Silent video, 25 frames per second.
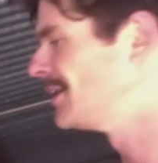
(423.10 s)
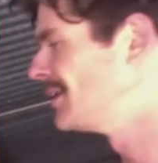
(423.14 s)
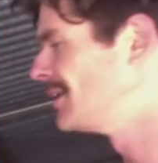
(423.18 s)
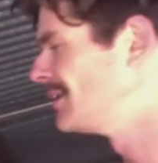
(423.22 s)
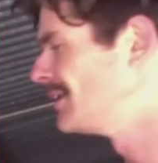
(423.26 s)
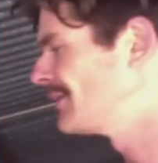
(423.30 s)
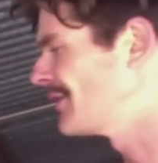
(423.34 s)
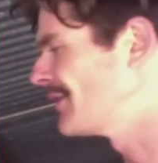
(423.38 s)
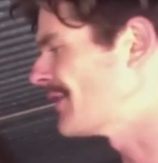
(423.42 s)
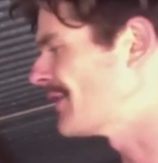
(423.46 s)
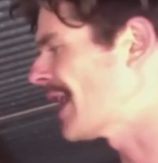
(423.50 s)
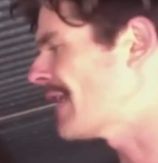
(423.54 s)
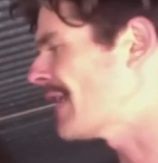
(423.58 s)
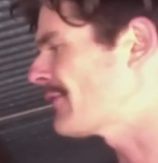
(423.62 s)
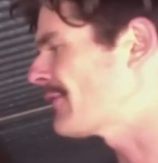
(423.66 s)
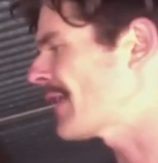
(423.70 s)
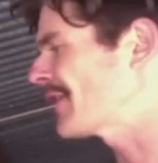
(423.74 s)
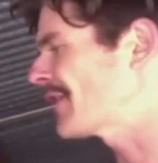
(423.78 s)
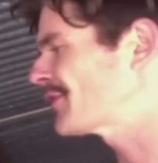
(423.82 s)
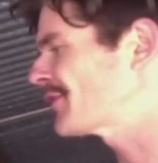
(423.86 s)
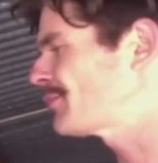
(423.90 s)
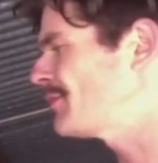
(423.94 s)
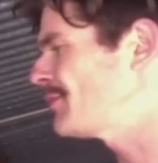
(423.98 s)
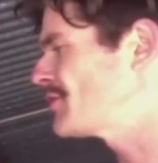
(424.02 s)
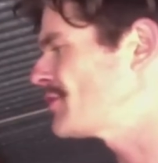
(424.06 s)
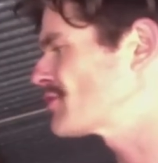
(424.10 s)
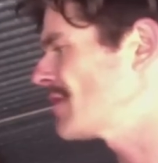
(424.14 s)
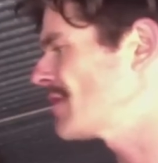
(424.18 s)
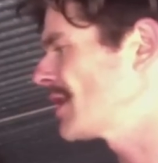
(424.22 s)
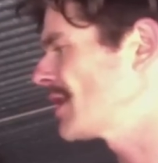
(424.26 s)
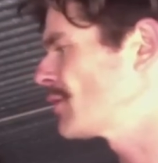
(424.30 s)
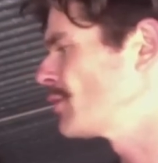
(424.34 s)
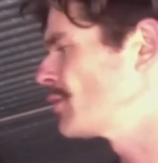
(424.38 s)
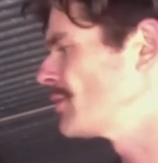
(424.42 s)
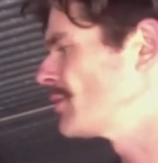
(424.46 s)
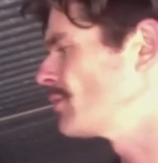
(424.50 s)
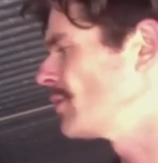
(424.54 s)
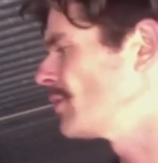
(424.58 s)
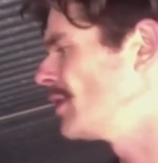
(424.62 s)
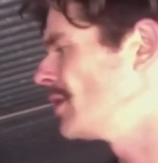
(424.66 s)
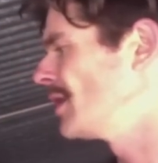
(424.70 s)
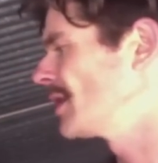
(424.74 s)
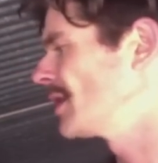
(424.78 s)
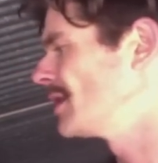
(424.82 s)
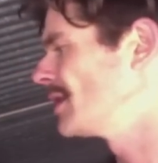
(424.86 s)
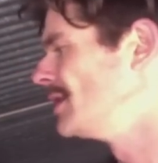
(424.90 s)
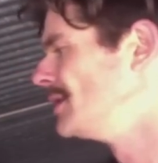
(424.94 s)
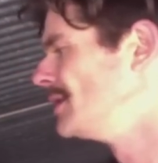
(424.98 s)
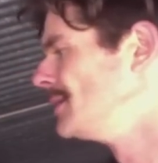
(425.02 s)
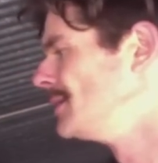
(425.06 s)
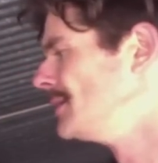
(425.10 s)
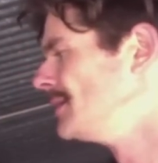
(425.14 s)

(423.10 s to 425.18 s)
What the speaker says: The Dave Asprey drug wouldn't work.